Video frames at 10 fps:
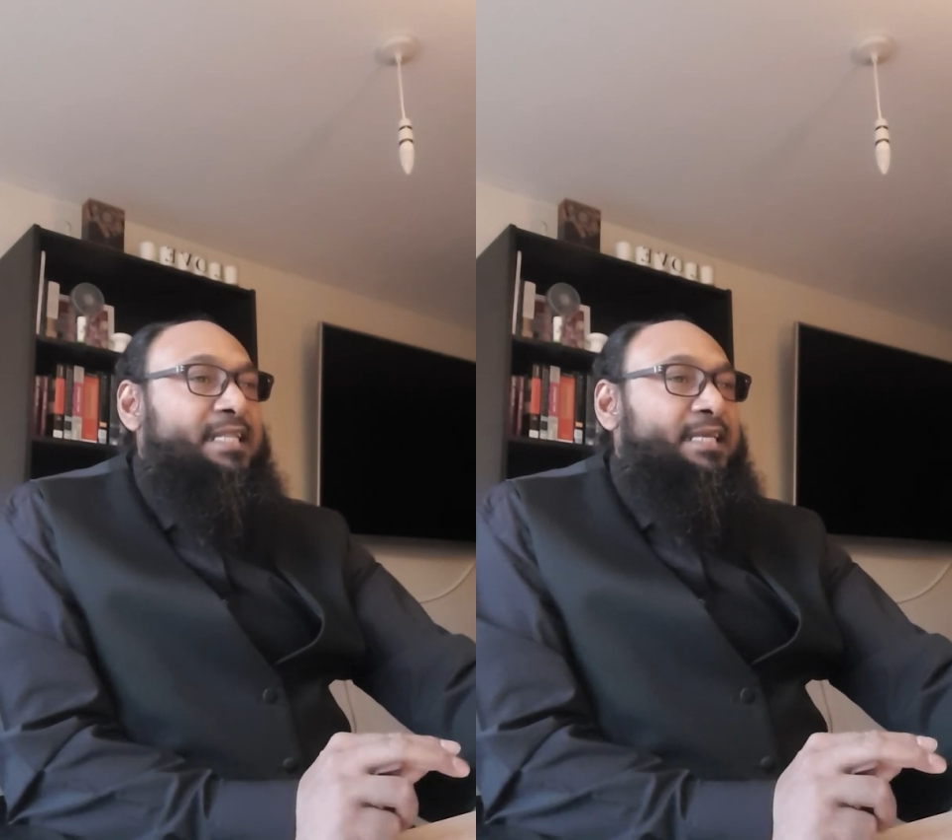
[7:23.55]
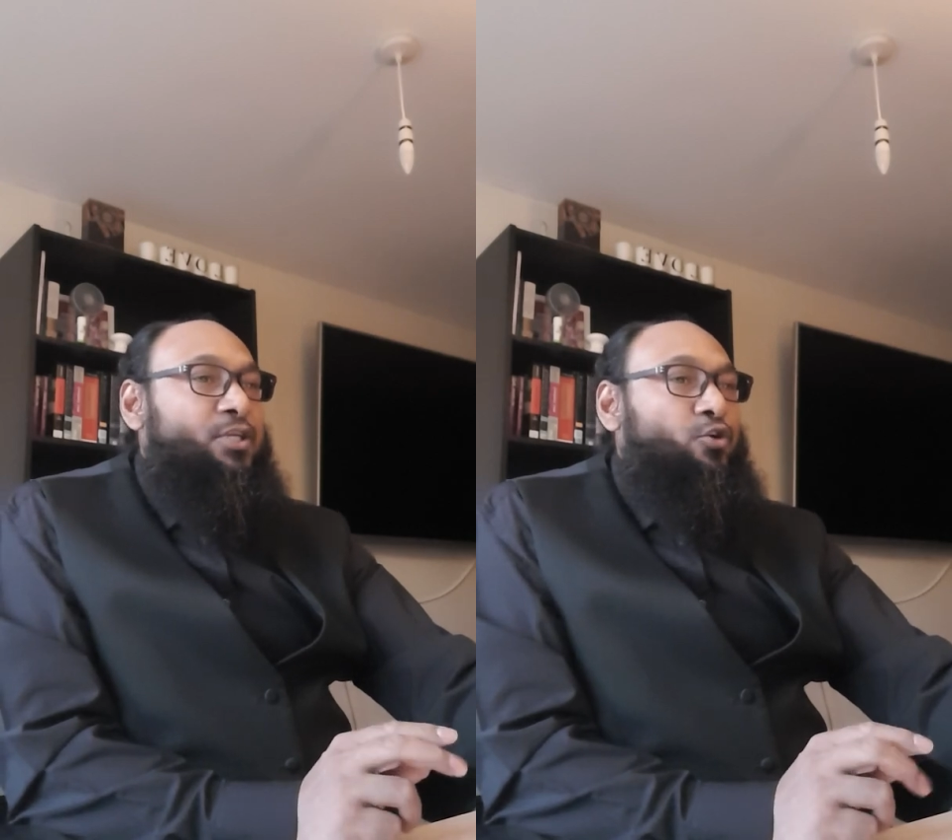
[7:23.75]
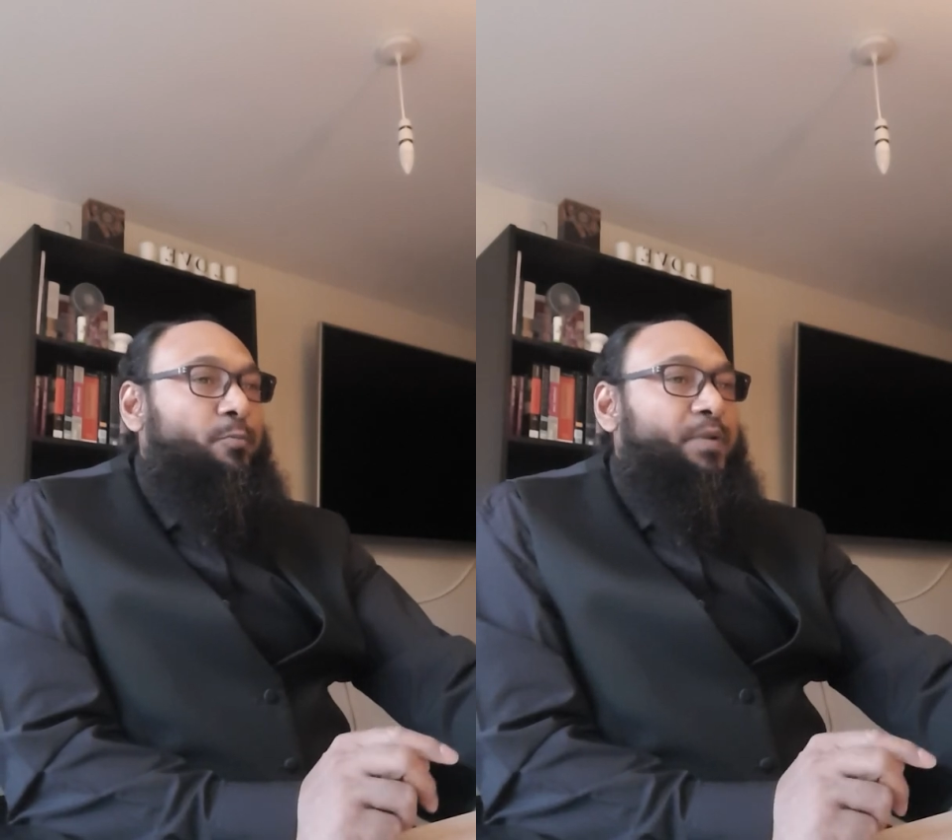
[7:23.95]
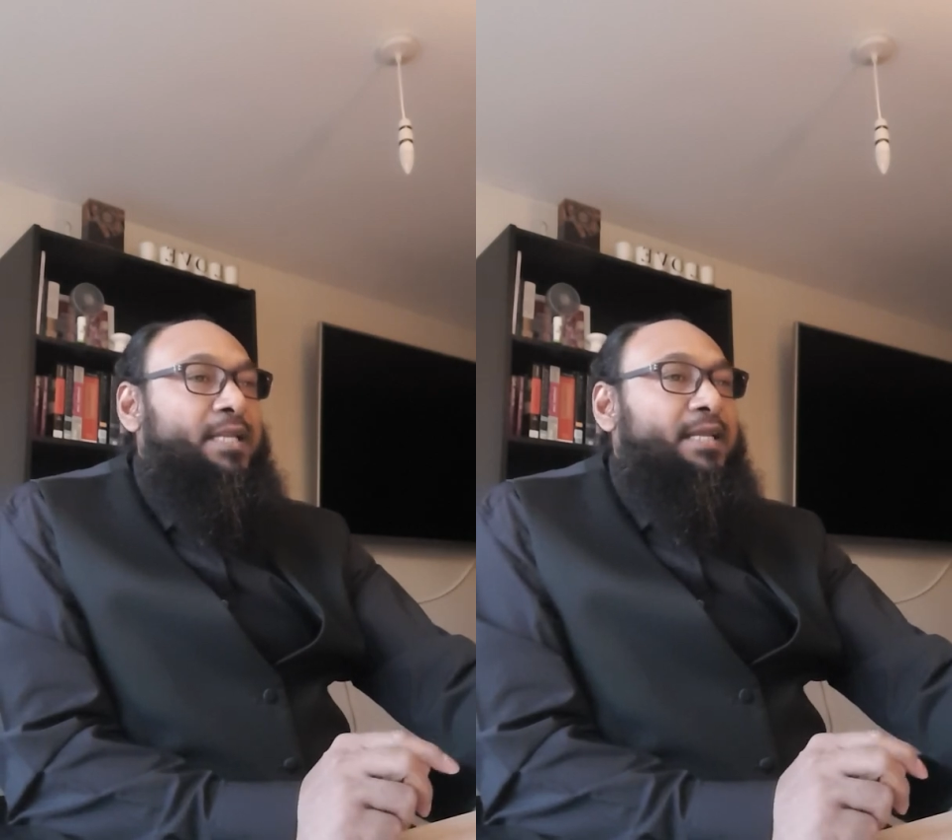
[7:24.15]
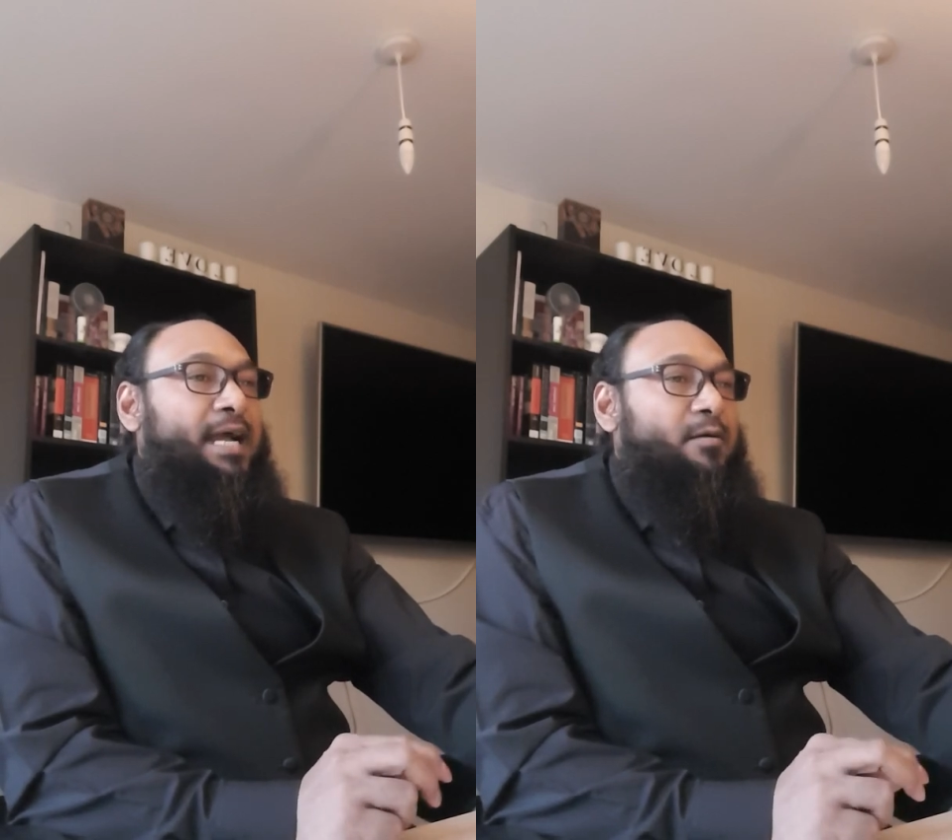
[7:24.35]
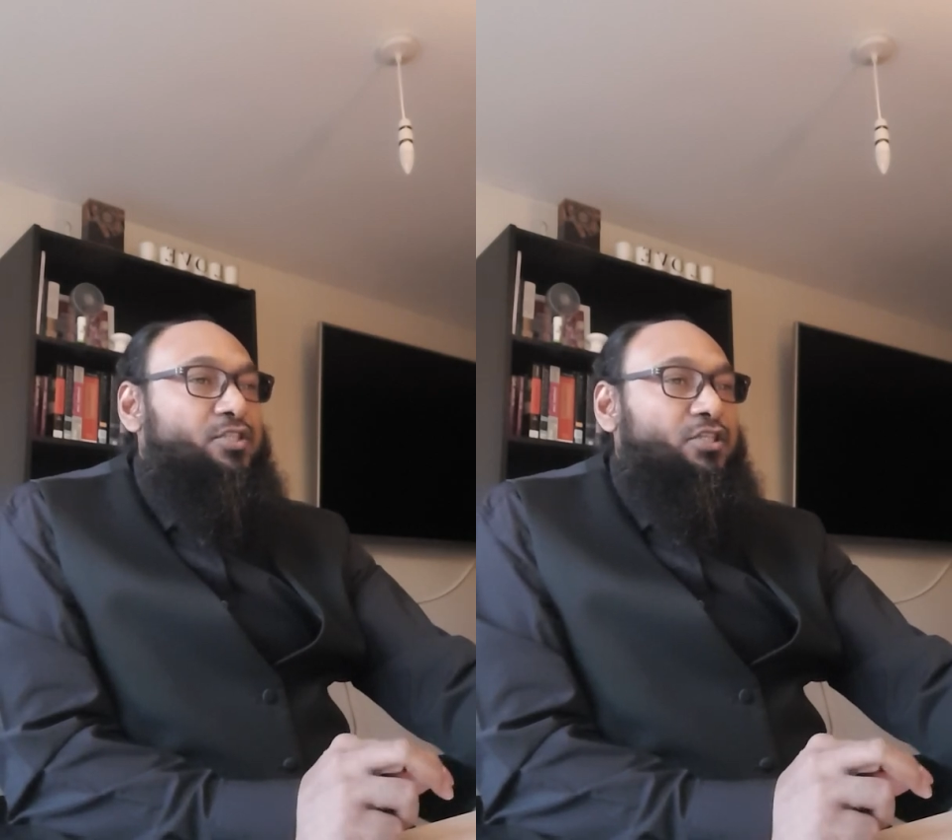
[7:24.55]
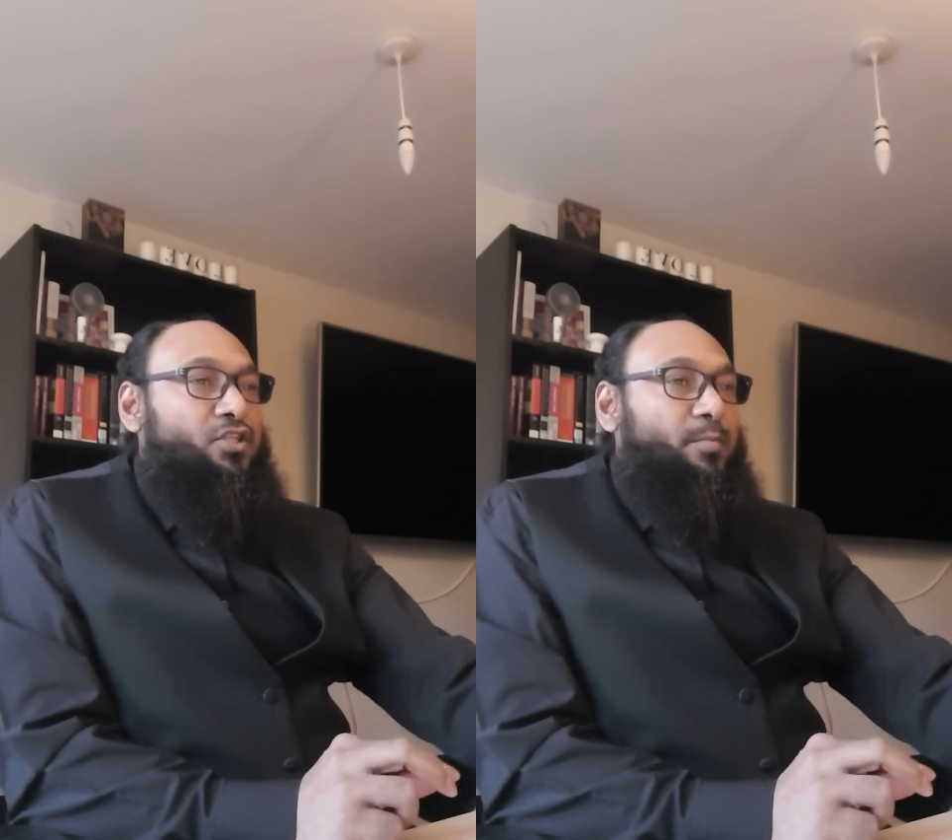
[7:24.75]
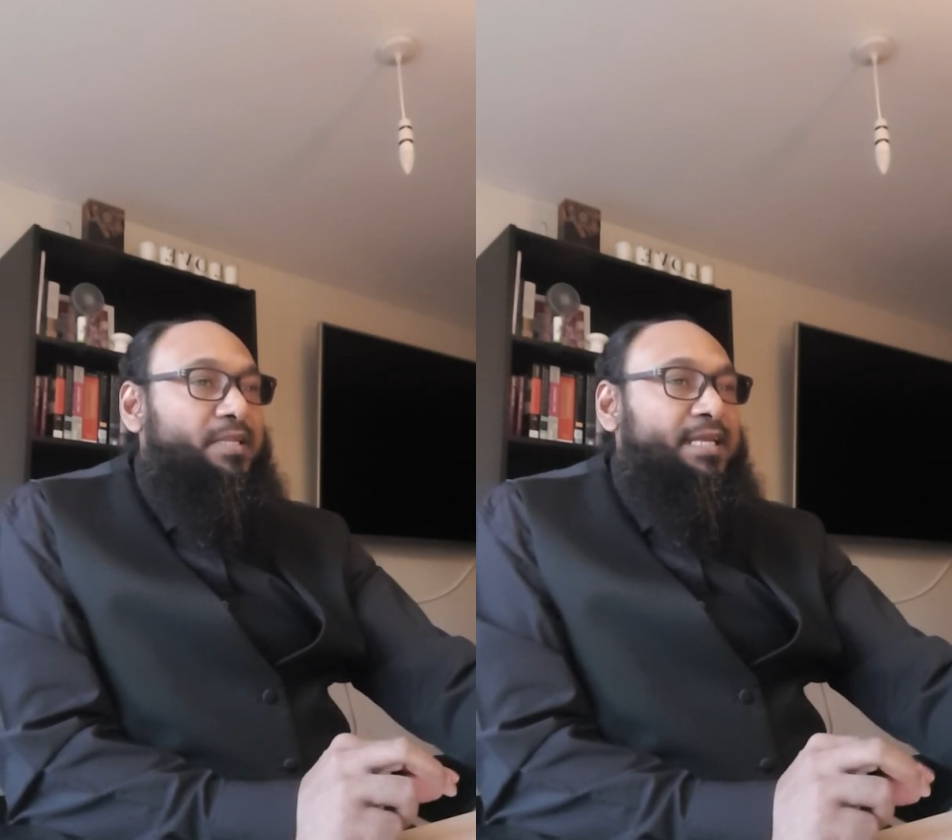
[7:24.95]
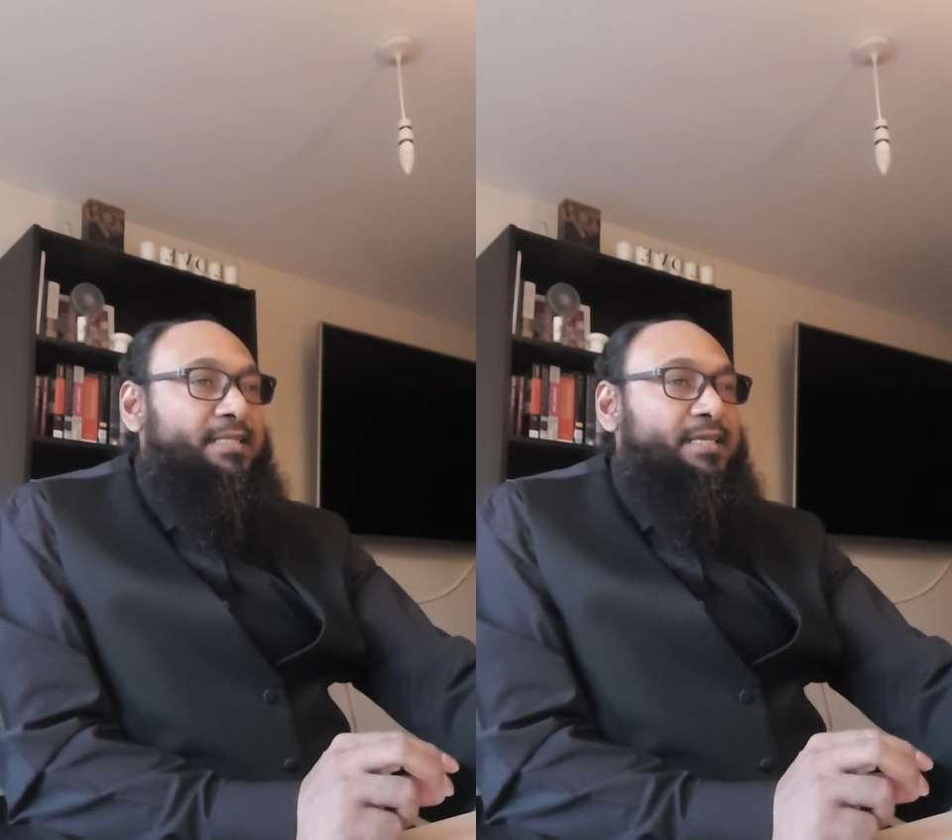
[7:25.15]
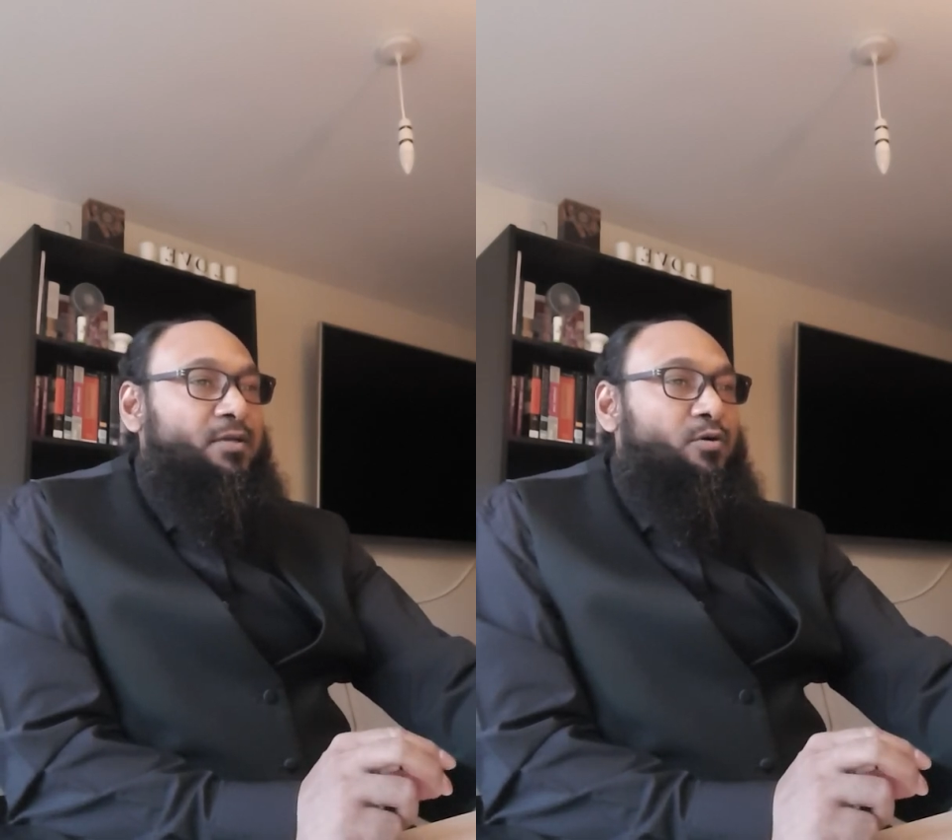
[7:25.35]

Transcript: The European Council nominated